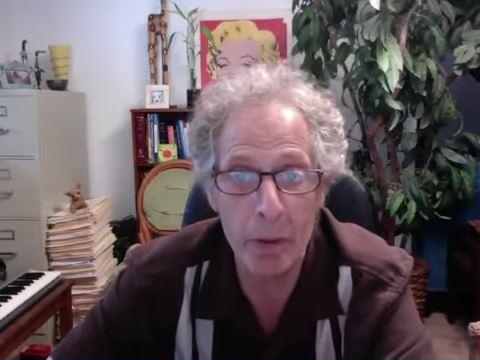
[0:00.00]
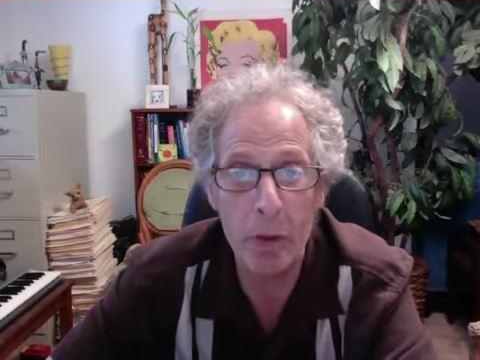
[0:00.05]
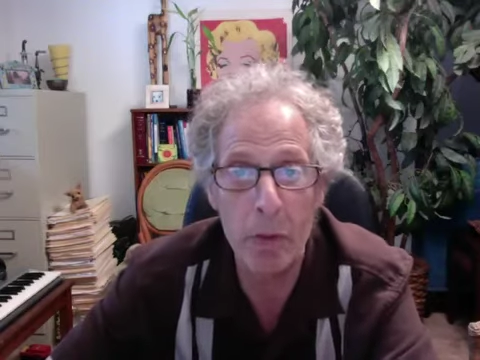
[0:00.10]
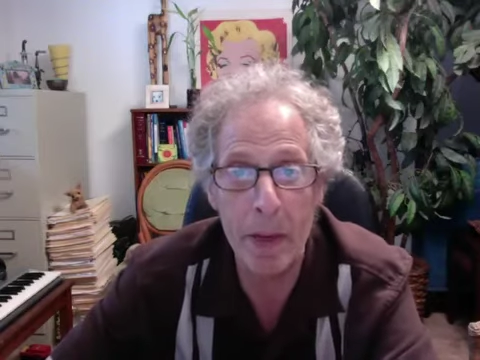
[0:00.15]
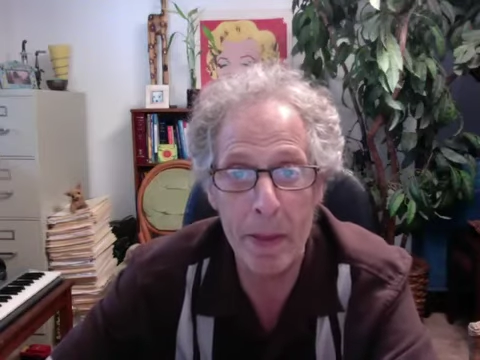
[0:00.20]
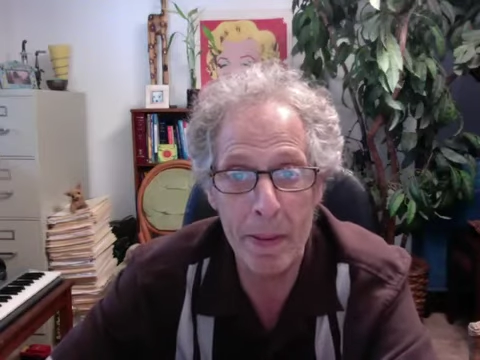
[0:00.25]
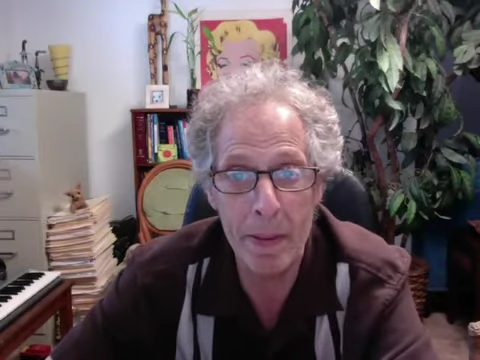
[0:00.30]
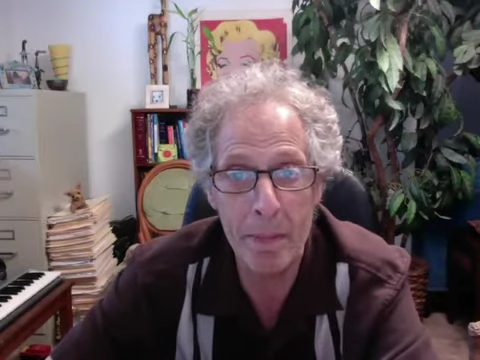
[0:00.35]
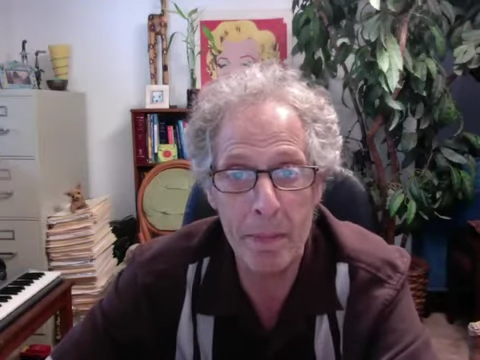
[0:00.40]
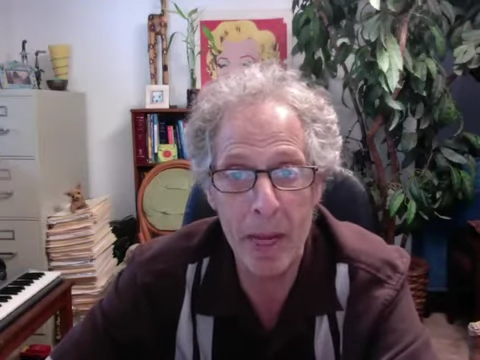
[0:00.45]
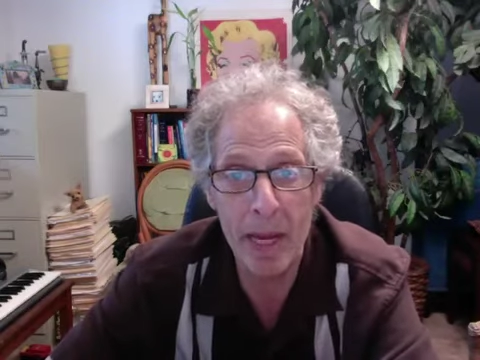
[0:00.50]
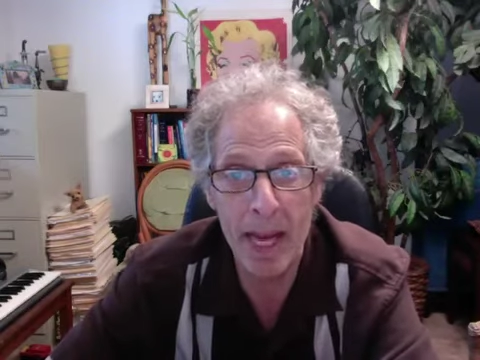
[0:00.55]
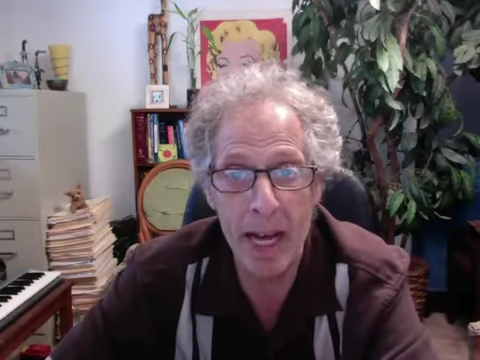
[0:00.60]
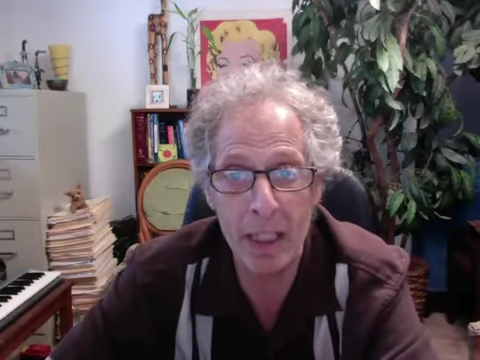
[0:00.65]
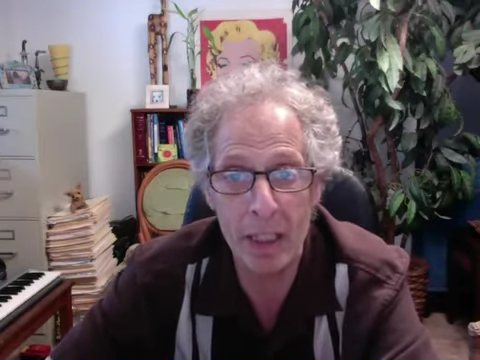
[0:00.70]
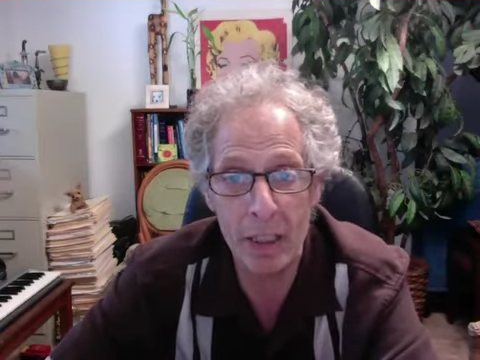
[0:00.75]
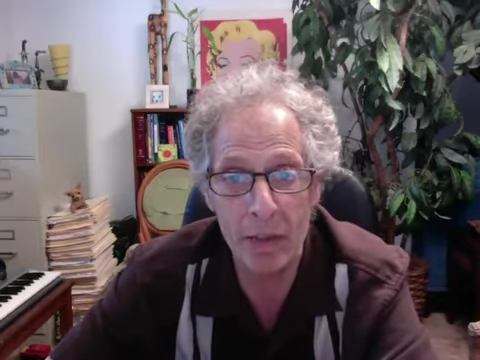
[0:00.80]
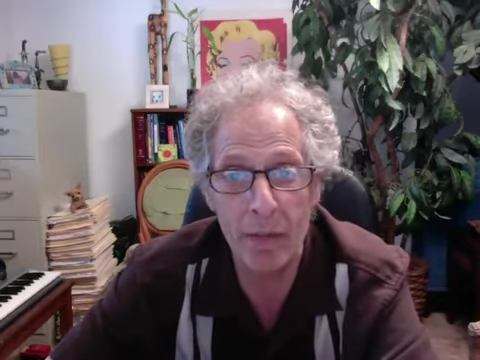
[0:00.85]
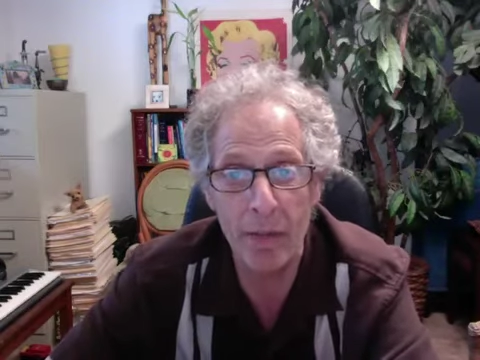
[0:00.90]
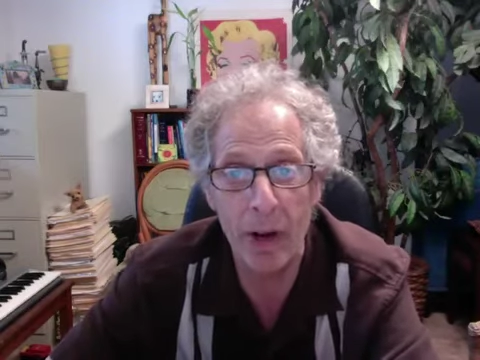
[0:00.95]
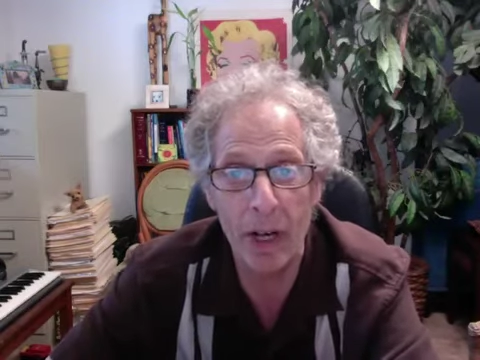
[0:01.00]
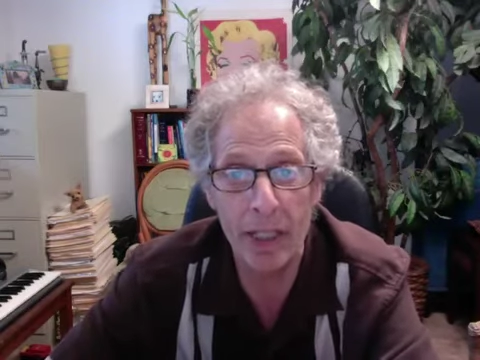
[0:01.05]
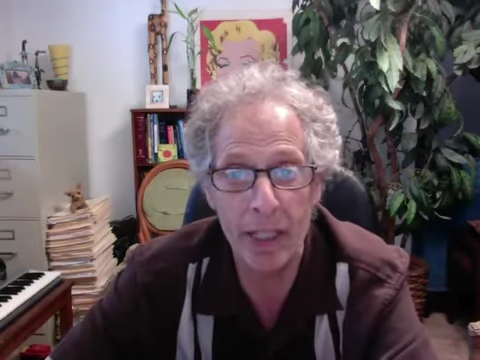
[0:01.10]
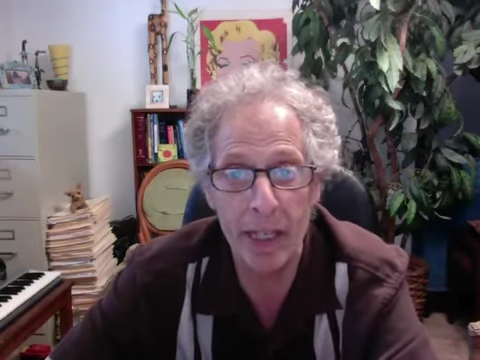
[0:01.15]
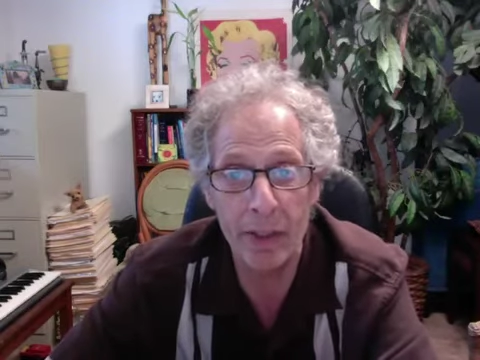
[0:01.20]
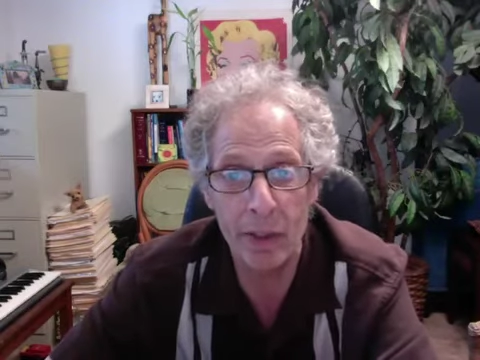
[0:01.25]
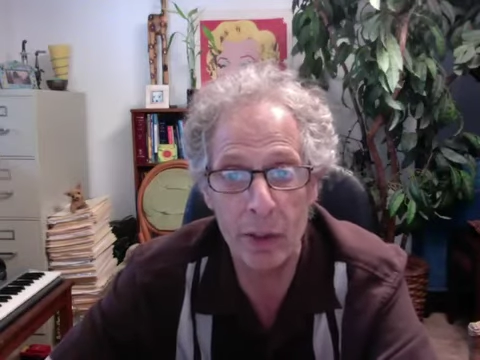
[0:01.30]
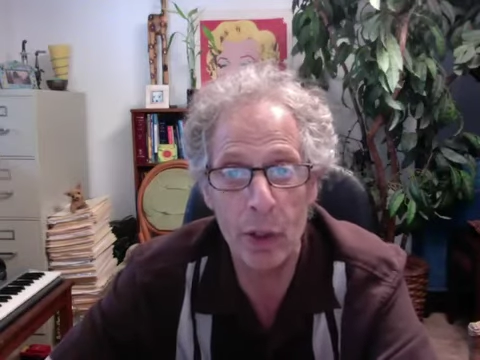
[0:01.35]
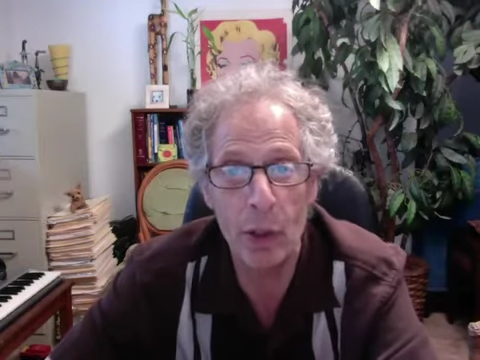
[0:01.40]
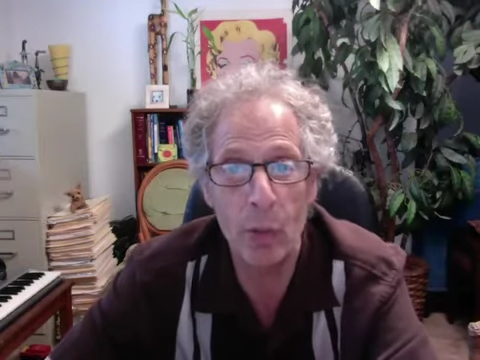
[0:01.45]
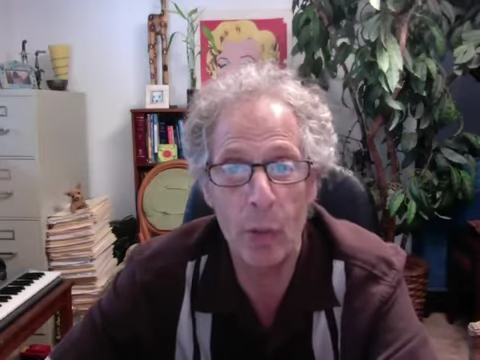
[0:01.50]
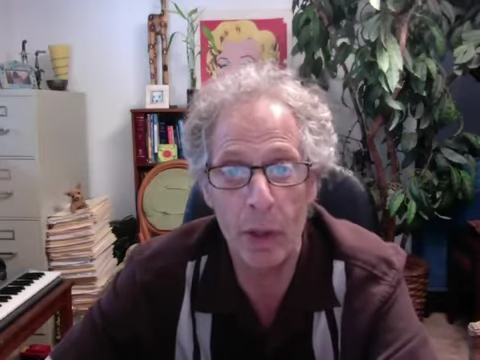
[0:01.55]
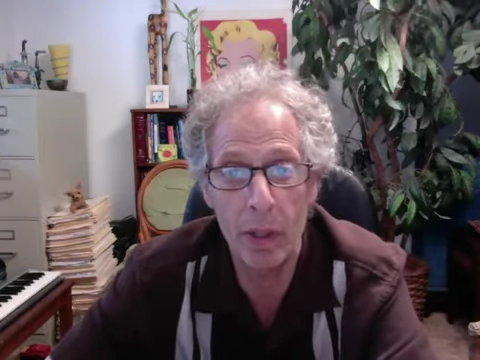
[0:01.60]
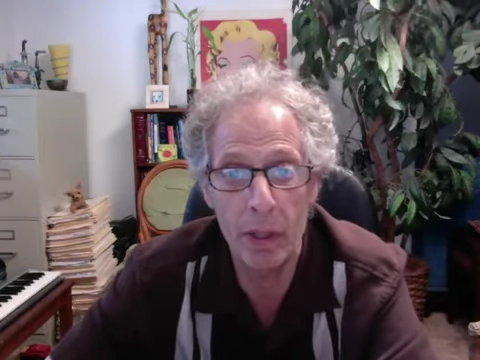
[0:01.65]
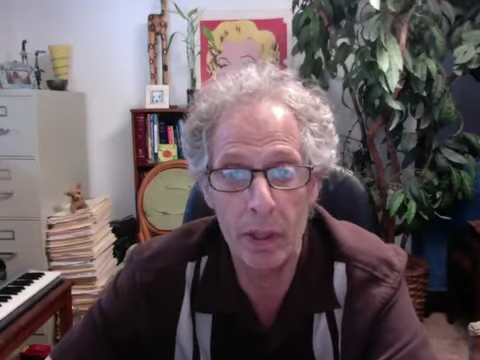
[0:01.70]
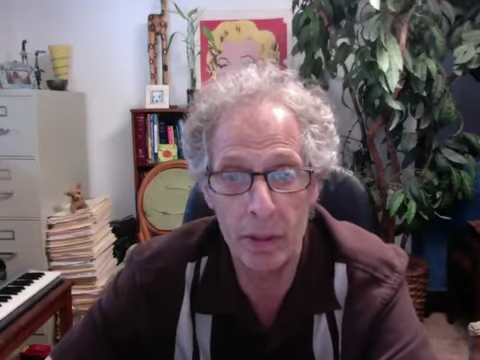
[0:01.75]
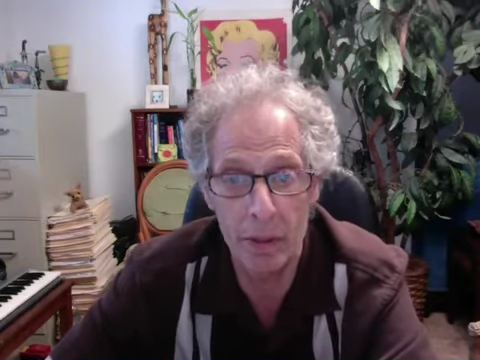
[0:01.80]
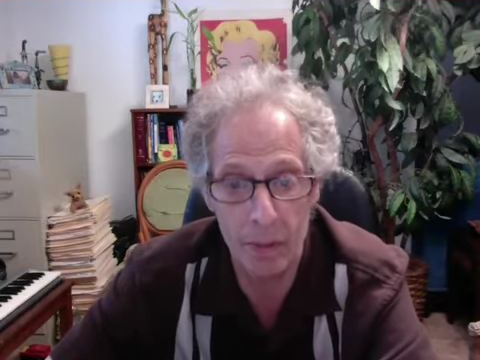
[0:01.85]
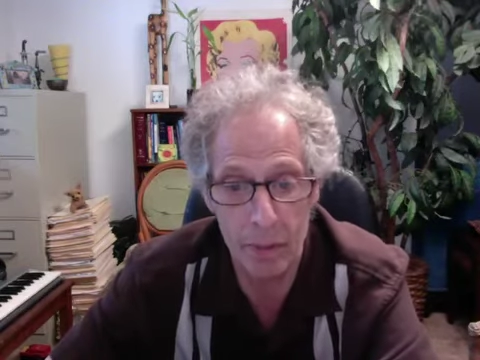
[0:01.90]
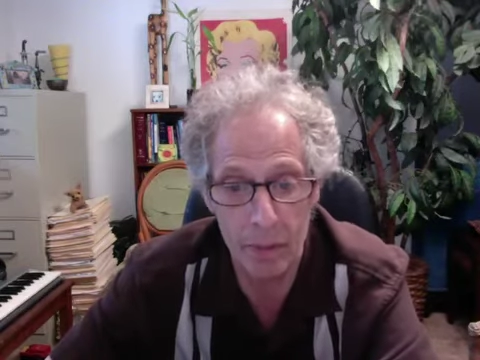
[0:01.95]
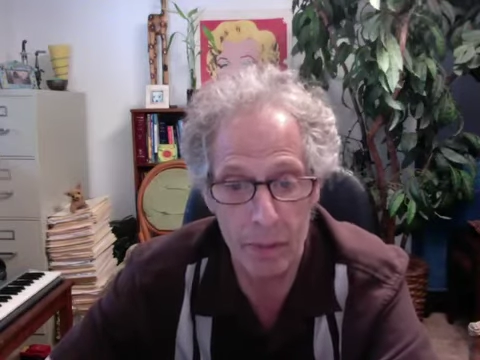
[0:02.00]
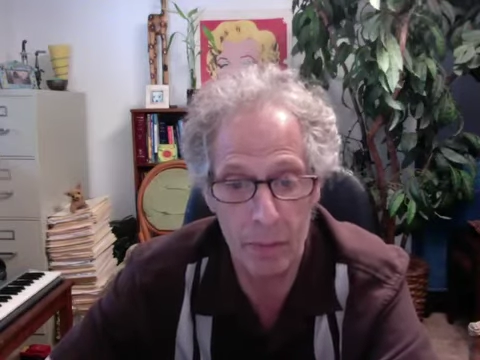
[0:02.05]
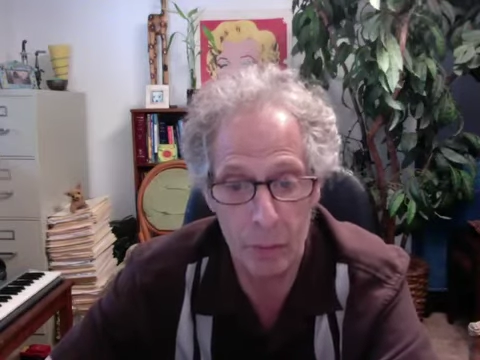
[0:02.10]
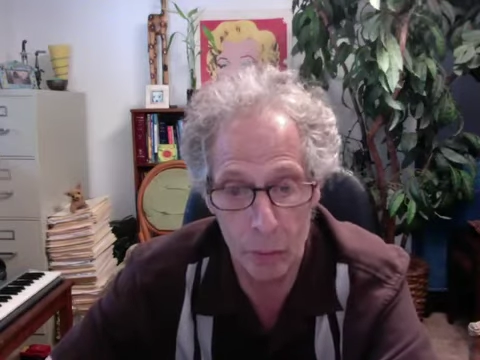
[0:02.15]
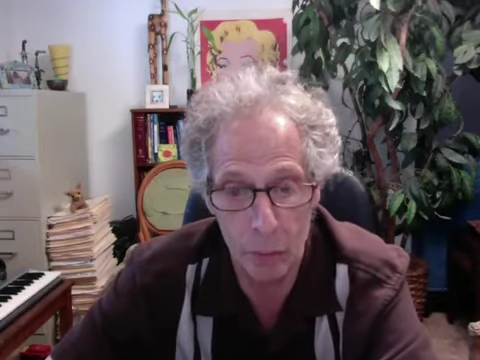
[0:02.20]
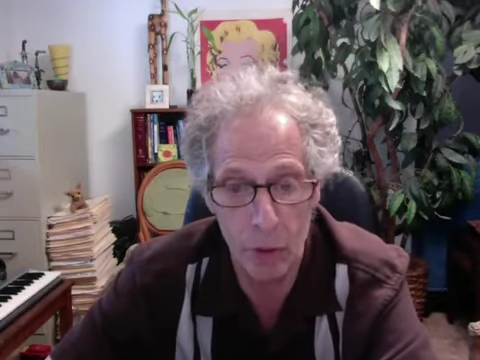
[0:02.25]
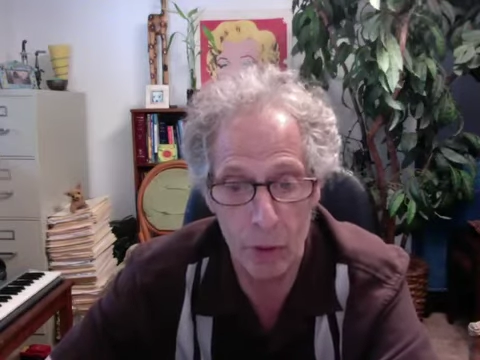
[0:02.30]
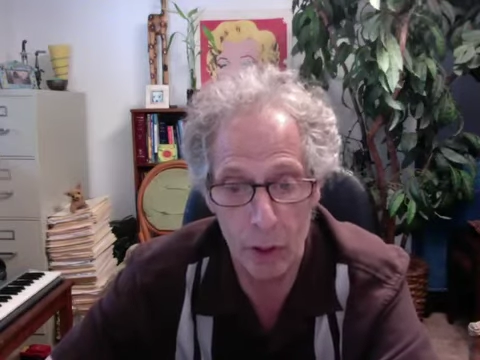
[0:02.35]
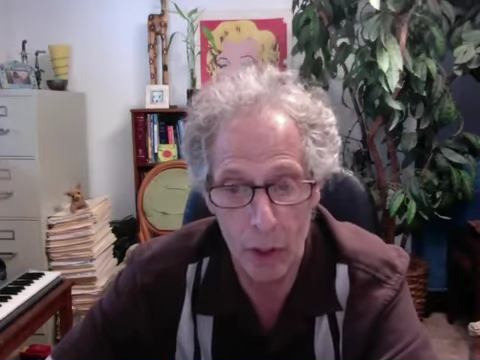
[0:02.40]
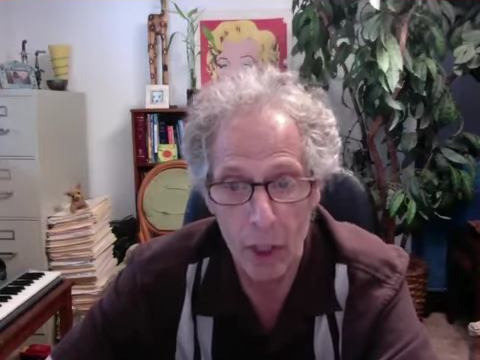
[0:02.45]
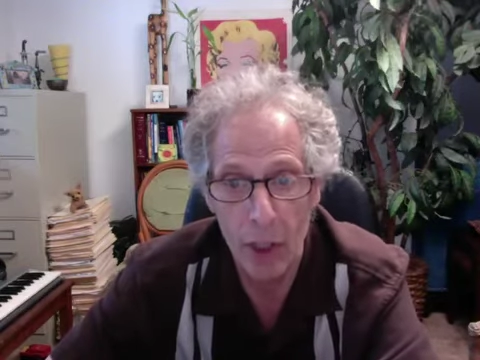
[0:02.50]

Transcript: You may, may actually find out that you want to,